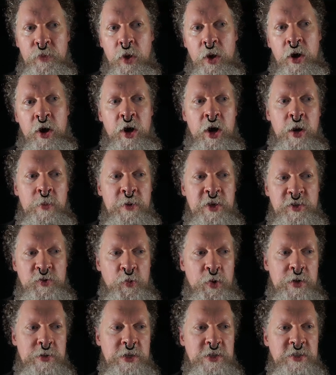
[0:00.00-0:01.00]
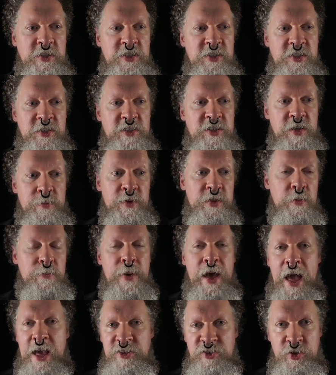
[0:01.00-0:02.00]
um, as well as some of the
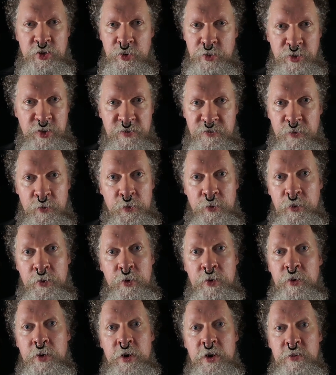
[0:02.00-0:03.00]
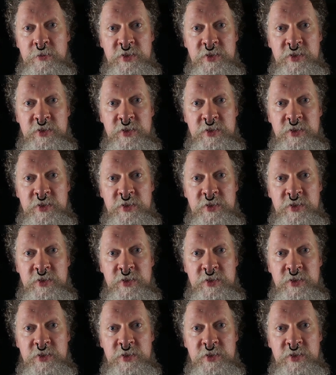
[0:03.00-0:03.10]
masters for uh,